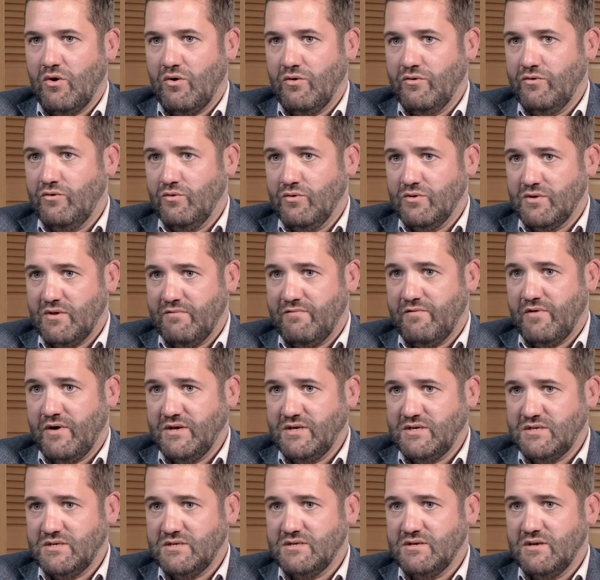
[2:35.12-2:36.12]
on your
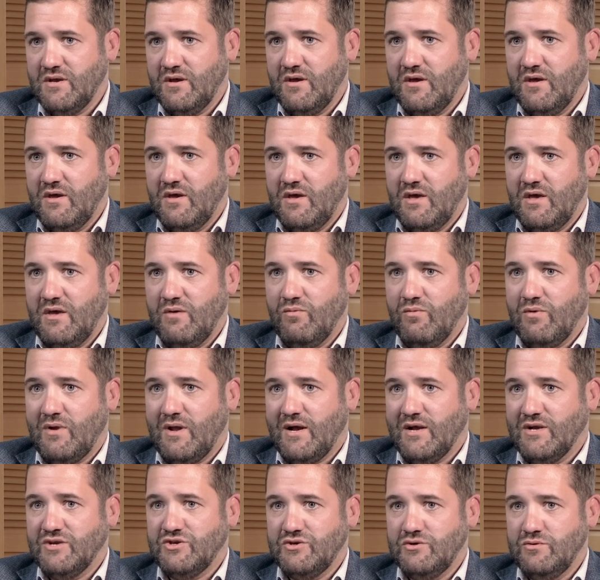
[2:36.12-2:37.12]
device, it will
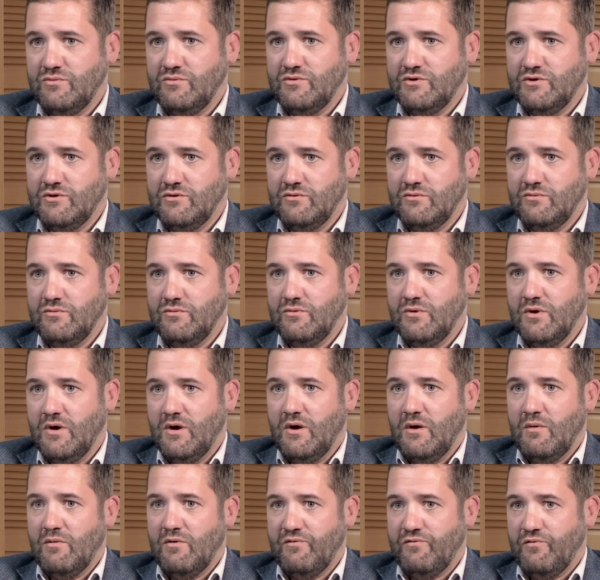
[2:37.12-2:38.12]
ask you to,
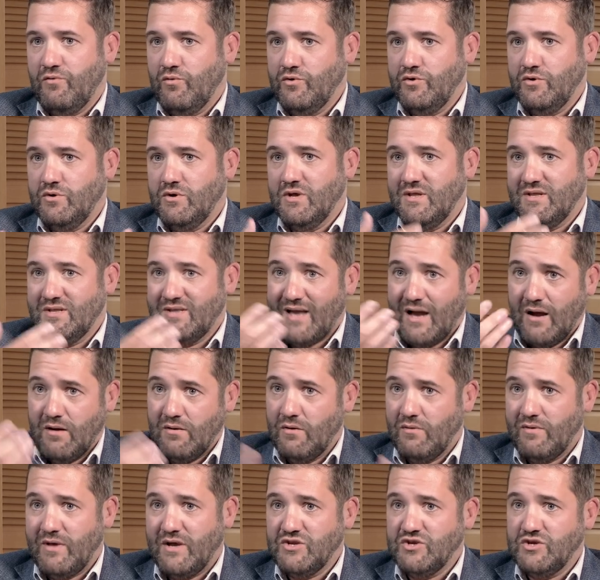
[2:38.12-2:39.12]
before you can
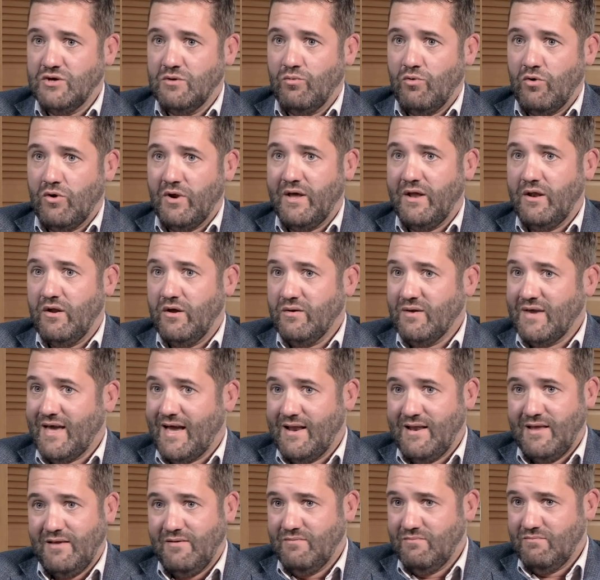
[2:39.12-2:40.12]
download that to your wallet, like any